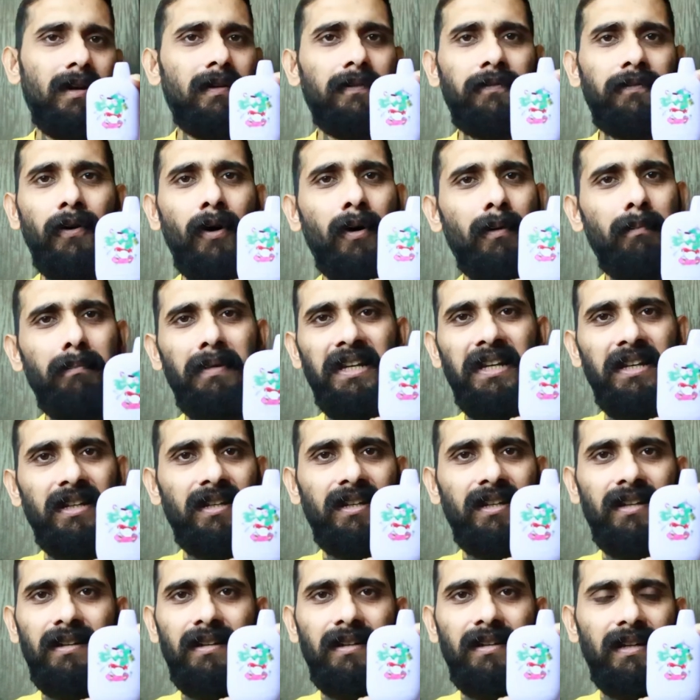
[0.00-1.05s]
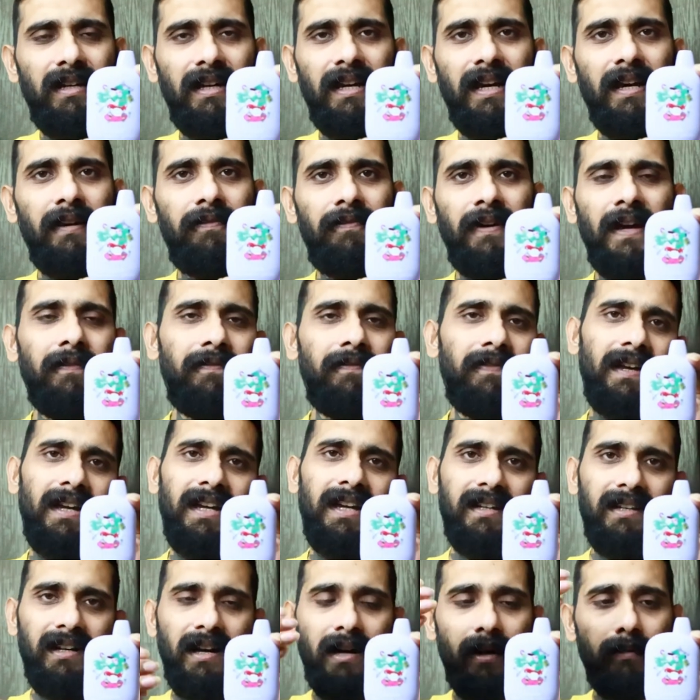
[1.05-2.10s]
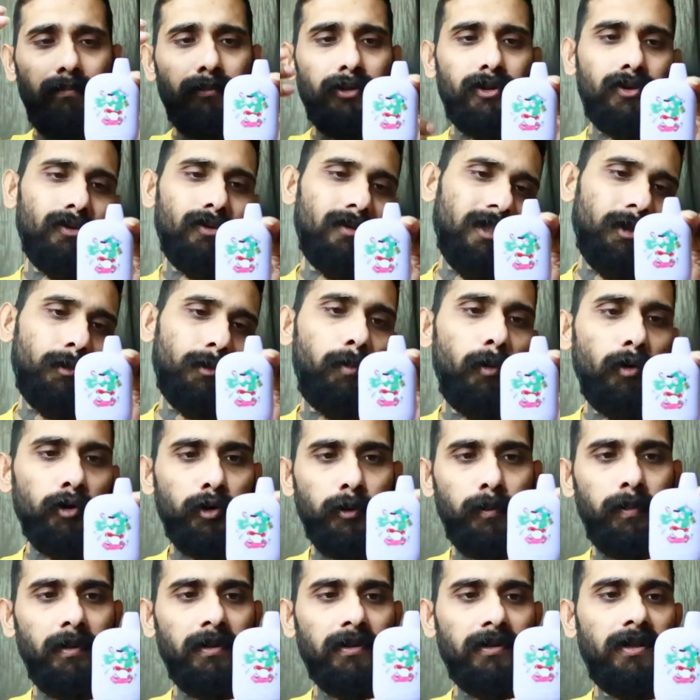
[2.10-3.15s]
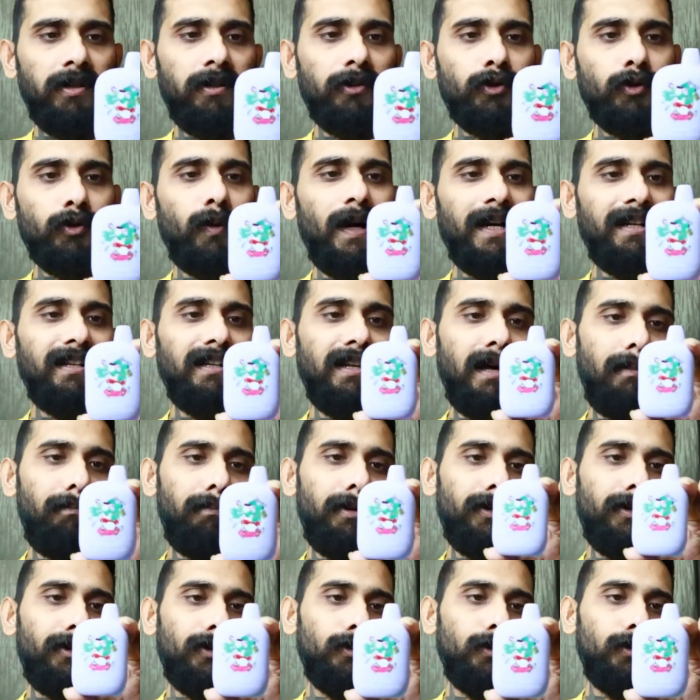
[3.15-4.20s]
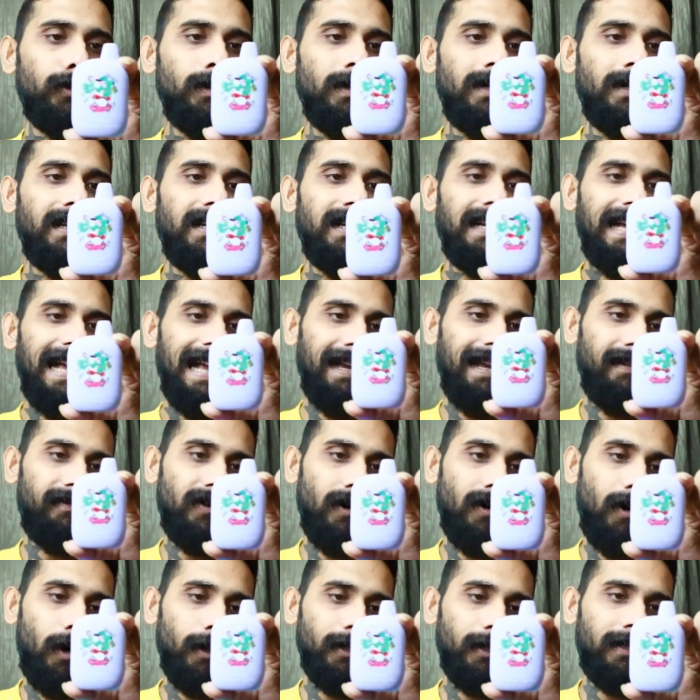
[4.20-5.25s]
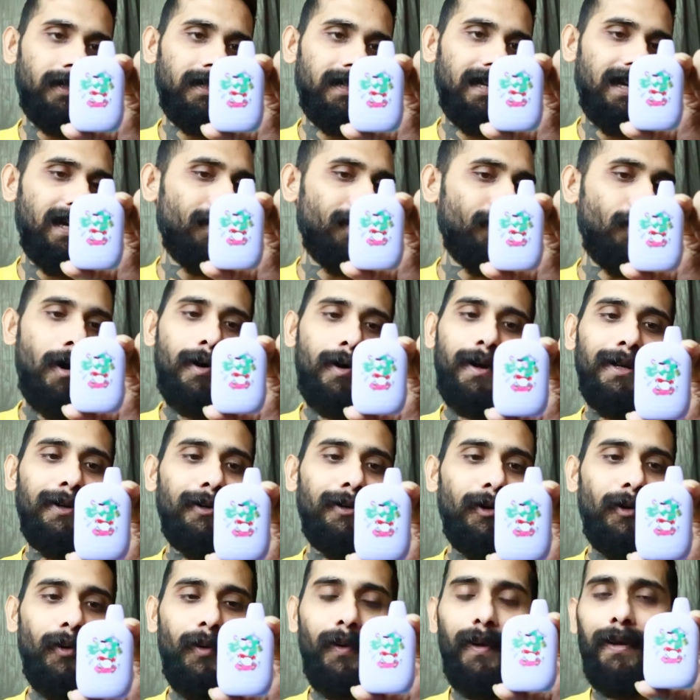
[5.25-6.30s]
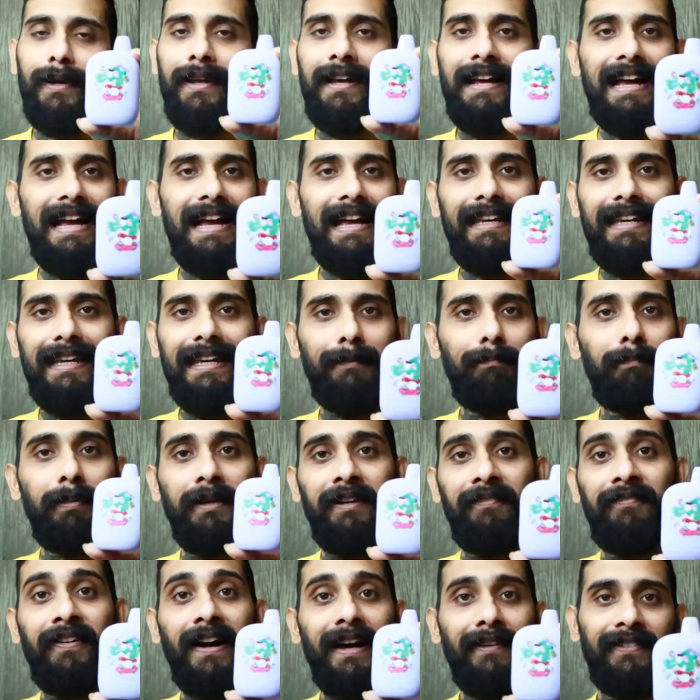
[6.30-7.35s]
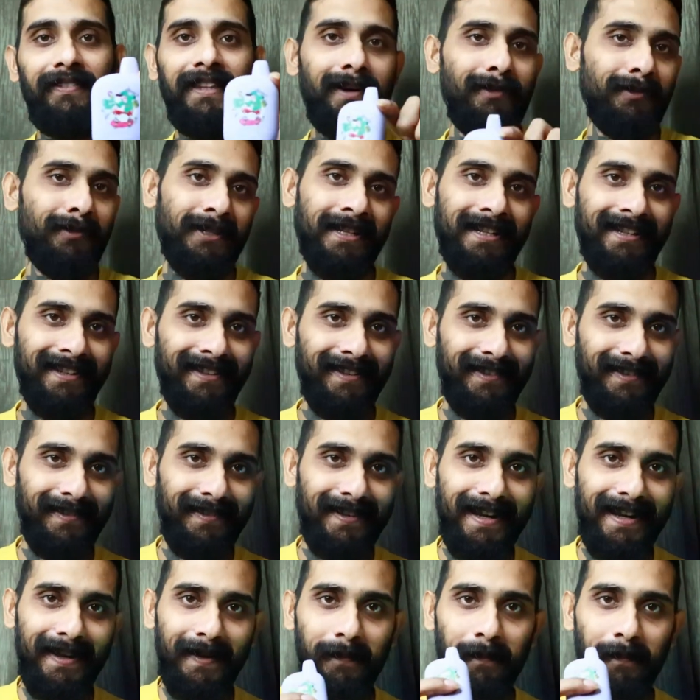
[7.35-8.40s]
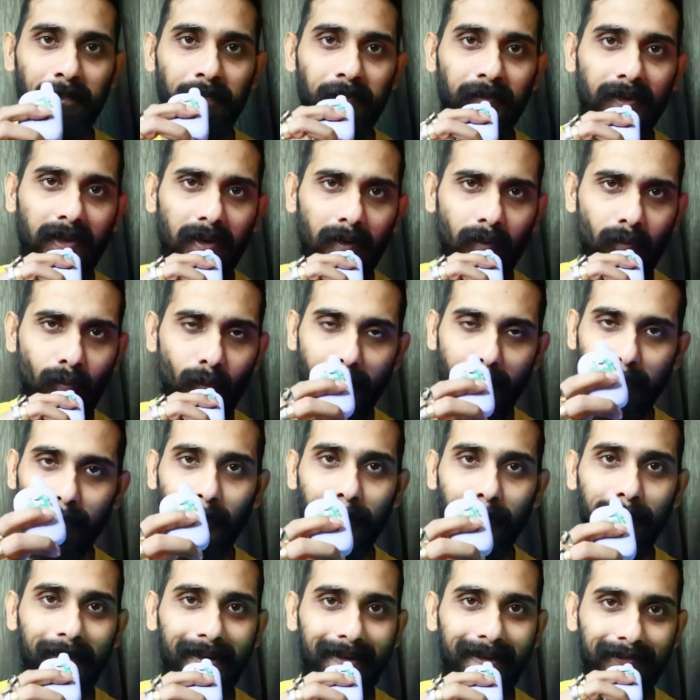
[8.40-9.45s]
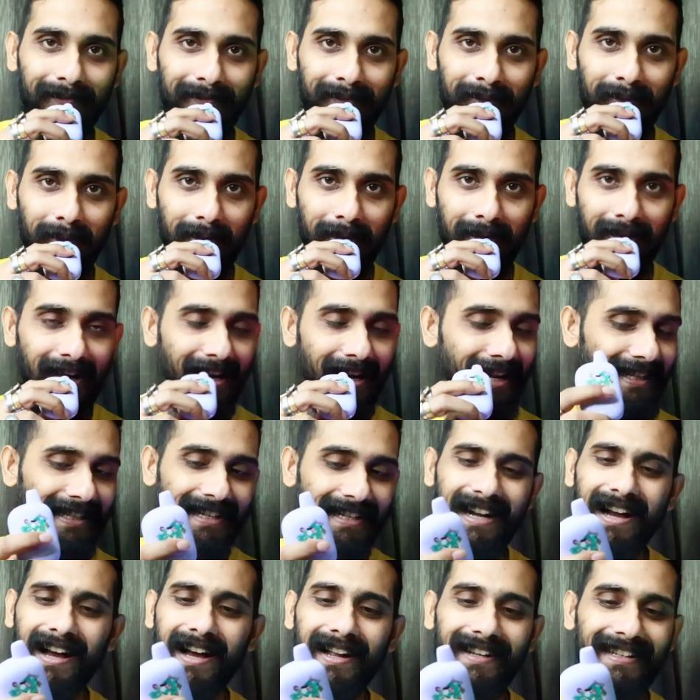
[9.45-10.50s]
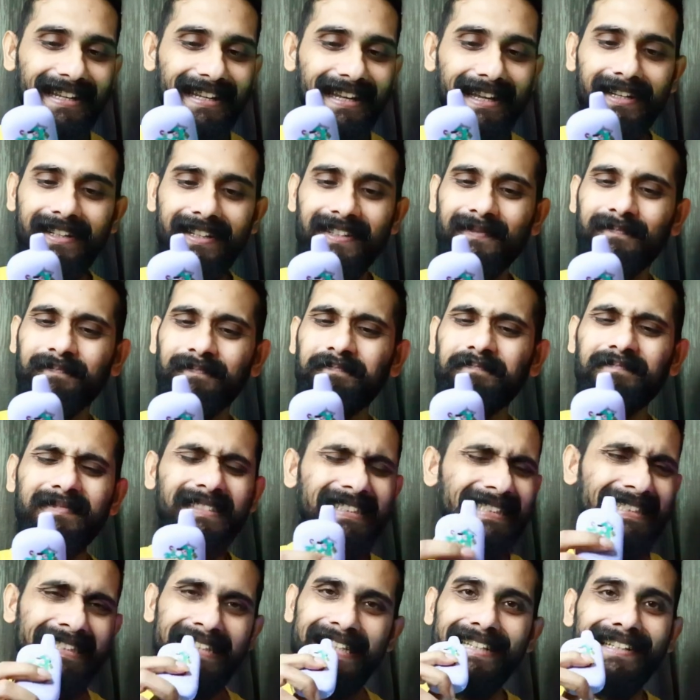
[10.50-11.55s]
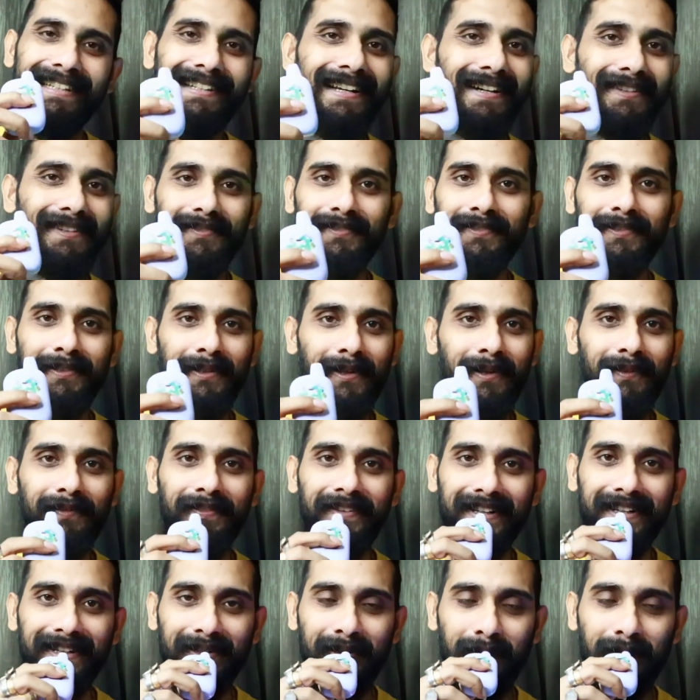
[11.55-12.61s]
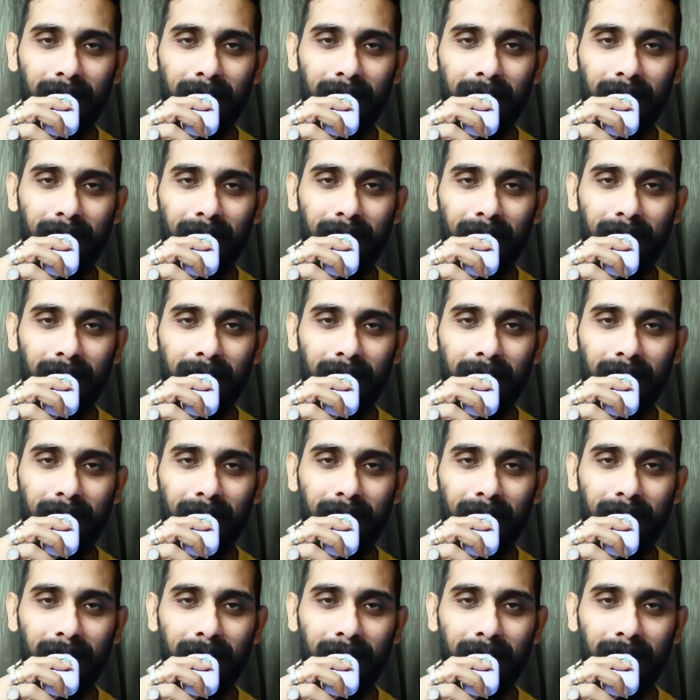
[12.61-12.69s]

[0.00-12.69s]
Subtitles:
for me if it comes to disposables. So at number two, I have got Rock and Roll. I get B5000. All right, one more puff. I can't get enough of it.